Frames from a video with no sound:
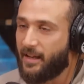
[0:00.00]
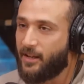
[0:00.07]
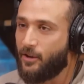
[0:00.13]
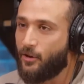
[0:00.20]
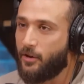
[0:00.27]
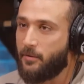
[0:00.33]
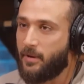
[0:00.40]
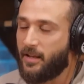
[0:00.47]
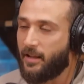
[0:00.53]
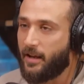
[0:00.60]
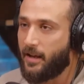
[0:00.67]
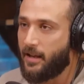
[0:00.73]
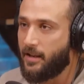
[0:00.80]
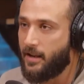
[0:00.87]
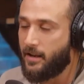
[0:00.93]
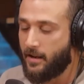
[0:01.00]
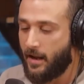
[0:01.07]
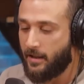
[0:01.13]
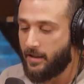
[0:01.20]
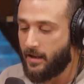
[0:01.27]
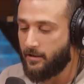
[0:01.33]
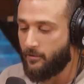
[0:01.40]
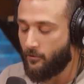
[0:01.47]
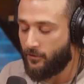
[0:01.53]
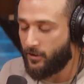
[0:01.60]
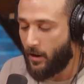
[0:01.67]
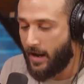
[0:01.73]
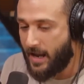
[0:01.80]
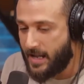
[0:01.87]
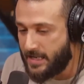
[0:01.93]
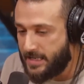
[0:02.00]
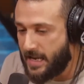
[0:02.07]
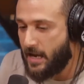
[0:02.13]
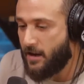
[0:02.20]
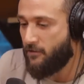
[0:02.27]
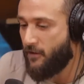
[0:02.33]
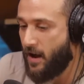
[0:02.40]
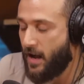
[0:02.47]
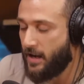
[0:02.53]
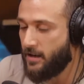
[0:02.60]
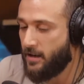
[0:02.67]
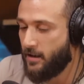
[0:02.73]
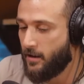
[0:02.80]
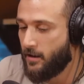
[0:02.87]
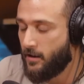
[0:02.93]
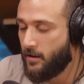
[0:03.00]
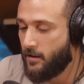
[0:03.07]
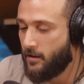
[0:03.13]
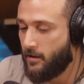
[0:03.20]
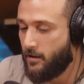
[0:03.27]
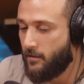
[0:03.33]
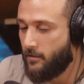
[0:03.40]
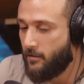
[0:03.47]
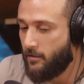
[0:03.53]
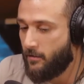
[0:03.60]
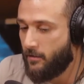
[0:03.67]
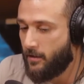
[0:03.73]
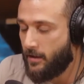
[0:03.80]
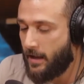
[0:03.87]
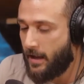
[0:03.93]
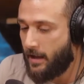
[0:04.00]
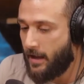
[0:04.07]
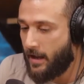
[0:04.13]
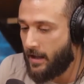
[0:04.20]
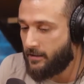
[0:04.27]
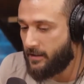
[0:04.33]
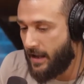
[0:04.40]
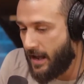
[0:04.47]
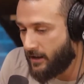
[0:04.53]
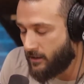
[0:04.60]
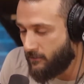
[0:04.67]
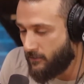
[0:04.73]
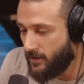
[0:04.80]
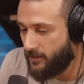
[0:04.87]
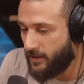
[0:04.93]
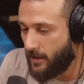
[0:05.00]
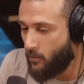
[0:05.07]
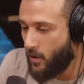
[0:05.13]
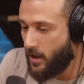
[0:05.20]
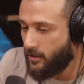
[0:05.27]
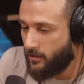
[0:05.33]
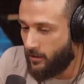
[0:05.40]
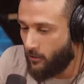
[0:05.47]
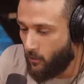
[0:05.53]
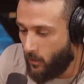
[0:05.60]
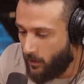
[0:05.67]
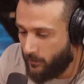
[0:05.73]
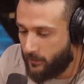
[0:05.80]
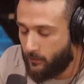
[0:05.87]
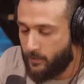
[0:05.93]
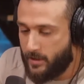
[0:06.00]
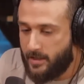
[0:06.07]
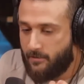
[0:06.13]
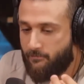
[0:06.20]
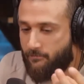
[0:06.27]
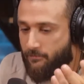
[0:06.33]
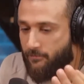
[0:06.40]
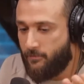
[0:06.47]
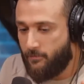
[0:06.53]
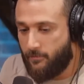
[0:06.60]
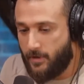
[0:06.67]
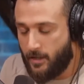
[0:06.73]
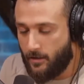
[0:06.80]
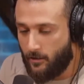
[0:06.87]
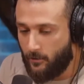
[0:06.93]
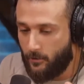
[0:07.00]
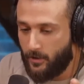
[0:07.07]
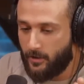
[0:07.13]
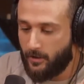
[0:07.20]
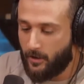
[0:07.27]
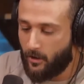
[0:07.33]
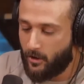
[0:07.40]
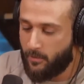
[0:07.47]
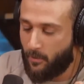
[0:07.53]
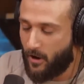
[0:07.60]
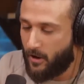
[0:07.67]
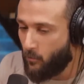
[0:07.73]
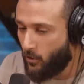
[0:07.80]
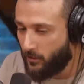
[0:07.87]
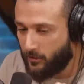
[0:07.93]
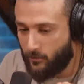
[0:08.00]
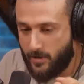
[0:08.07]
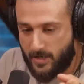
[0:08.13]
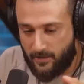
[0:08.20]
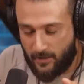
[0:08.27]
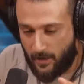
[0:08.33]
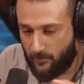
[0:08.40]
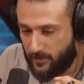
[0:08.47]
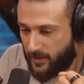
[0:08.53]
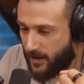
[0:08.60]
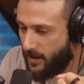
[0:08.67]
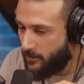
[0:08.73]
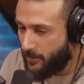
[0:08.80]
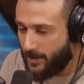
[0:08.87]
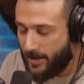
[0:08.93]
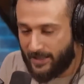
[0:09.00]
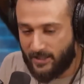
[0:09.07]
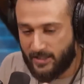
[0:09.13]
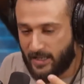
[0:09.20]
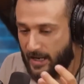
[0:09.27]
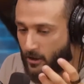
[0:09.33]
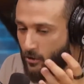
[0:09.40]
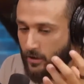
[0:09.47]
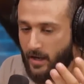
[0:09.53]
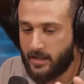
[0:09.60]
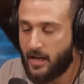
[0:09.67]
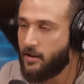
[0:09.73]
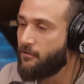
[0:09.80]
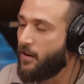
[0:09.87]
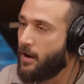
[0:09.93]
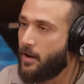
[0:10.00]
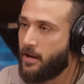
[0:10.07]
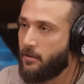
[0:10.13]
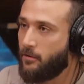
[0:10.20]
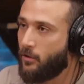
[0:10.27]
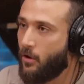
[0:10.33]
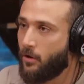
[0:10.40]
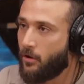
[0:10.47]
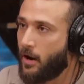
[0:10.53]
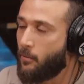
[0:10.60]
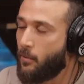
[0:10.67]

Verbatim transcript: Like, you know what I mean? Like, and then, so I identified as an activist. I went to the Wall Street, Occupy Wall Street, and I was there, but I couldn't identify any longer.